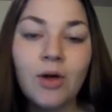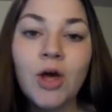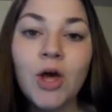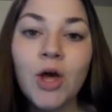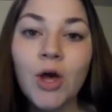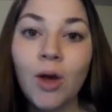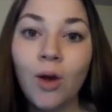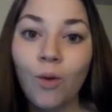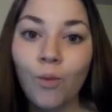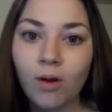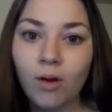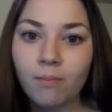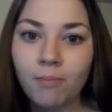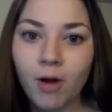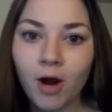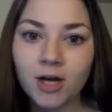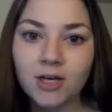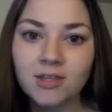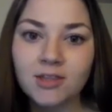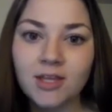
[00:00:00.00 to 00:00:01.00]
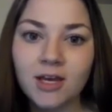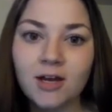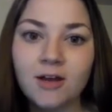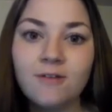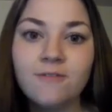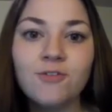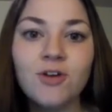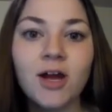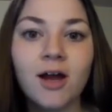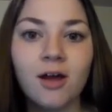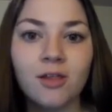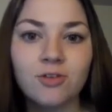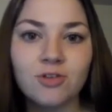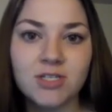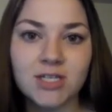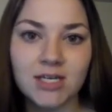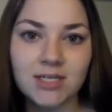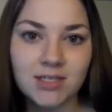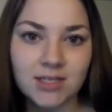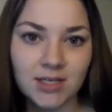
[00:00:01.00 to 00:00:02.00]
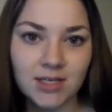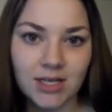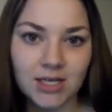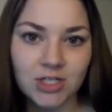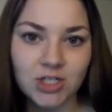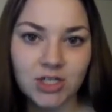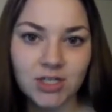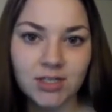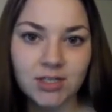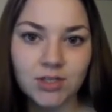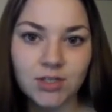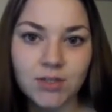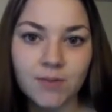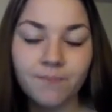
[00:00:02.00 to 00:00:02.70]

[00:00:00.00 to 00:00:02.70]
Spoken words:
who are parked there for other destinations.